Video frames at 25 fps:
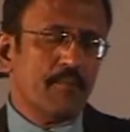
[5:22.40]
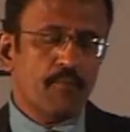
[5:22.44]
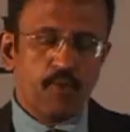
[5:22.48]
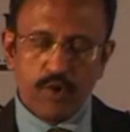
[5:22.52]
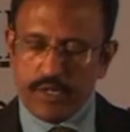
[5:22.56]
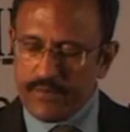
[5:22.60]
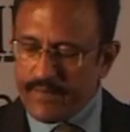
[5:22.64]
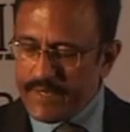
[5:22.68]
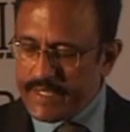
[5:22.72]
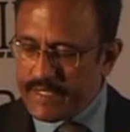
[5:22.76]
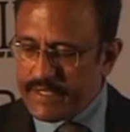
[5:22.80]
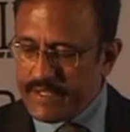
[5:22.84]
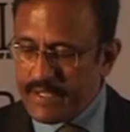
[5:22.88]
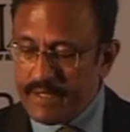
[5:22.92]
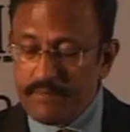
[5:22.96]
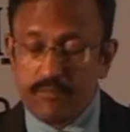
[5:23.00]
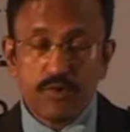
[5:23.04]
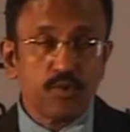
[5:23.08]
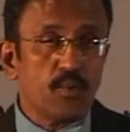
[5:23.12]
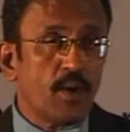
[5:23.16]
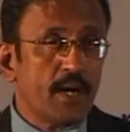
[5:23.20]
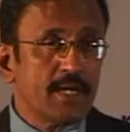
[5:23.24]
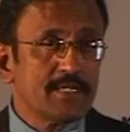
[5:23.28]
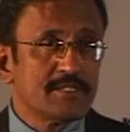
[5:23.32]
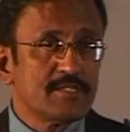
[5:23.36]
motivated
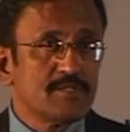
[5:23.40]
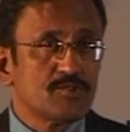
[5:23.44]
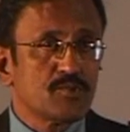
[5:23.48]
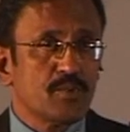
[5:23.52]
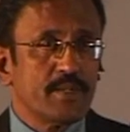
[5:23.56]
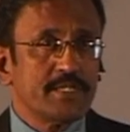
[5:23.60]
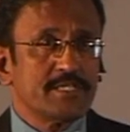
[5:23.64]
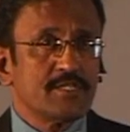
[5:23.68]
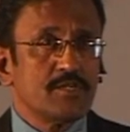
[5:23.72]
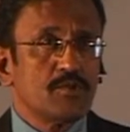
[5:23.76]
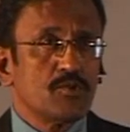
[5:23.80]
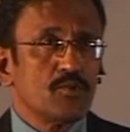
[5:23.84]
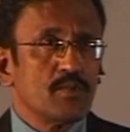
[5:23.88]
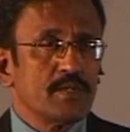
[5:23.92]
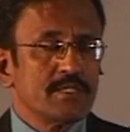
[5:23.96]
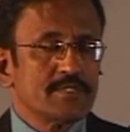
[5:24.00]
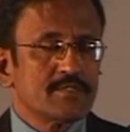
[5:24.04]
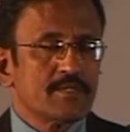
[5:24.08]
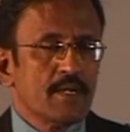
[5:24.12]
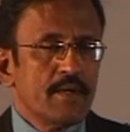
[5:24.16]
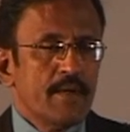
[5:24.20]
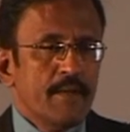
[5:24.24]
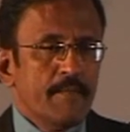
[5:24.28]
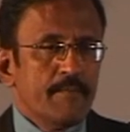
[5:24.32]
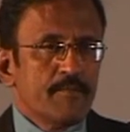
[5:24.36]
him to ask this question to
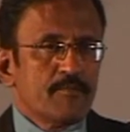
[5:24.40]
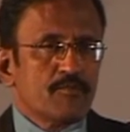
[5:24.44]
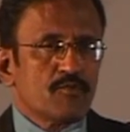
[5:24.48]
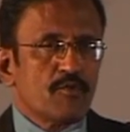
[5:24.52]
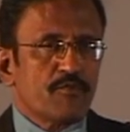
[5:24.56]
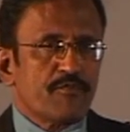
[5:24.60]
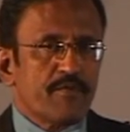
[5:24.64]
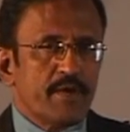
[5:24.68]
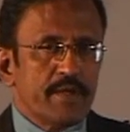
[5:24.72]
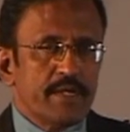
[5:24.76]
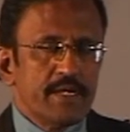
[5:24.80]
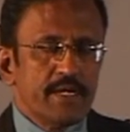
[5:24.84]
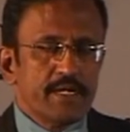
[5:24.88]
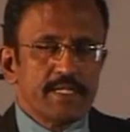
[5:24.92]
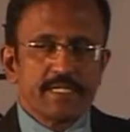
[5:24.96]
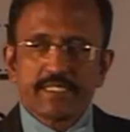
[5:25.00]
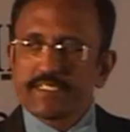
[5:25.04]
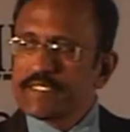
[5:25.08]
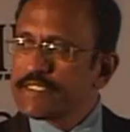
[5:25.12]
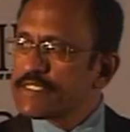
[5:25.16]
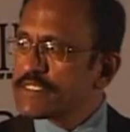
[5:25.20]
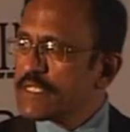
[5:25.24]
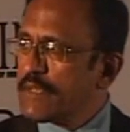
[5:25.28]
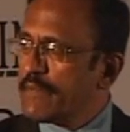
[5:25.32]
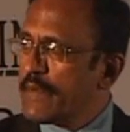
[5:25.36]
us. So from here, the
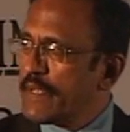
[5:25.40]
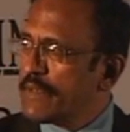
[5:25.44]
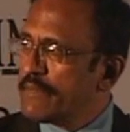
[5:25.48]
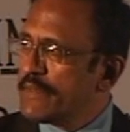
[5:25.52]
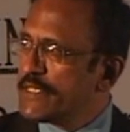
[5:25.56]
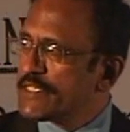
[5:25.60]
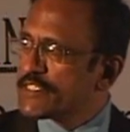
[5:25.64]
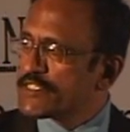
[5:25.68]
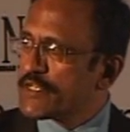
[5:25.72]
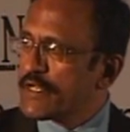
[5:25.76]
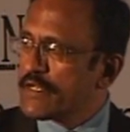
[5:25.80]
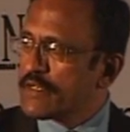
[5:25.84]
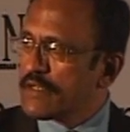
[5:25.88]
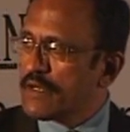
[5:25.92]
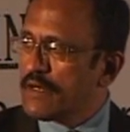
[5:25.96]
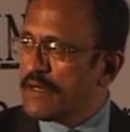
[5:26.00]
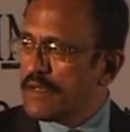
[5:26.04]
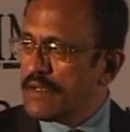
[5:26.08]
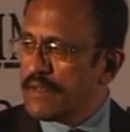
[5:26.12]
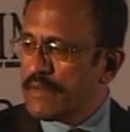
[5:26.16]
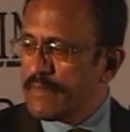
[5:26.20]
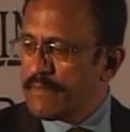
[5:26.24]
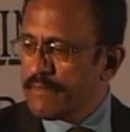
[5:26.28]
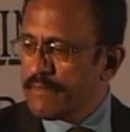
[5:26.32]
system administrator